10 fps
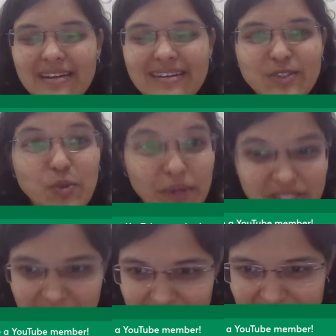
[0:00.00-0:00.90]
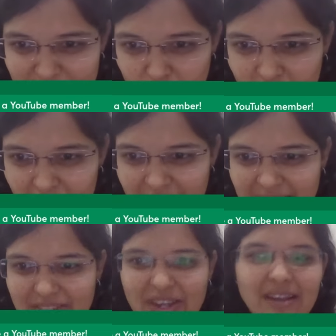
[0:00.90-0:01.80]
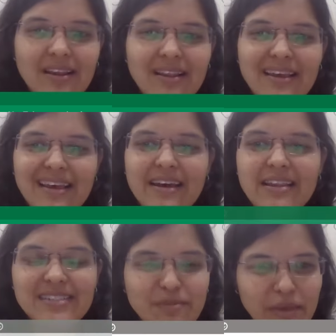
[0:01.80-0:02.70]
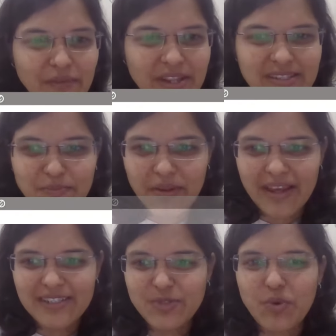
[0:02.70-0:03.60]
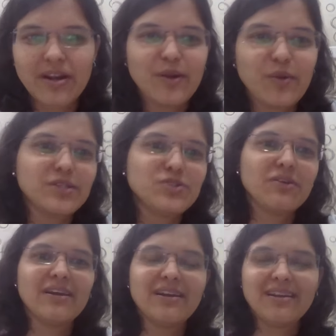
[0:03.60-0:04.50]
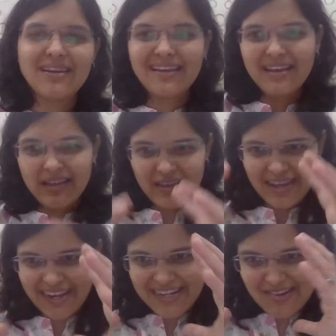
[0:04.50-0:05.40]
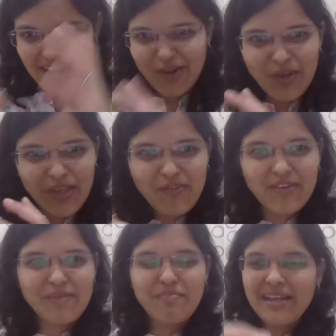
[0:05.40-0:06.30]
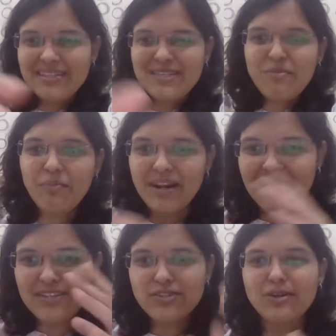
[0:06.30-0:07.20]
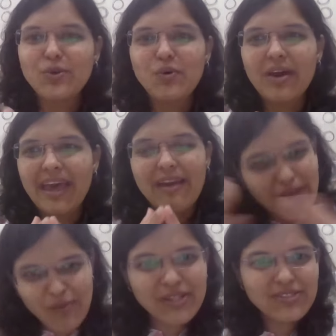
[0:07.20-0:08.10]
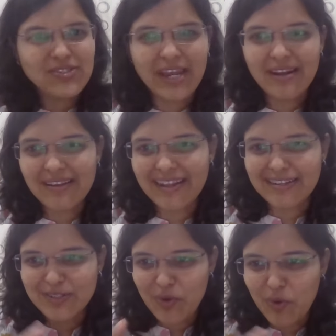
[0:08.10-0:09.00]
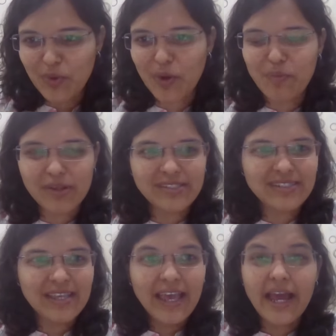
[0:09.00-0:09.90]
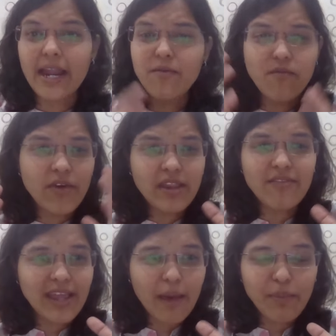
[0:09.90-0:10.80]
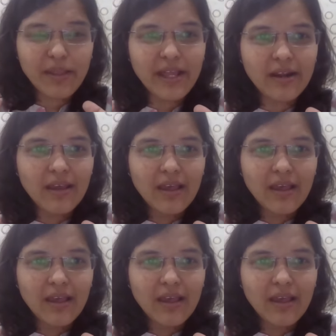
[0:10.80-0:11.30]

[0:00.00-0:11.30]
super chats on our channel. Reason being very simple. I just wanted to ensure that I try to give maximum attention to everyone's chat. That is the whole thought process. And I'm very happy that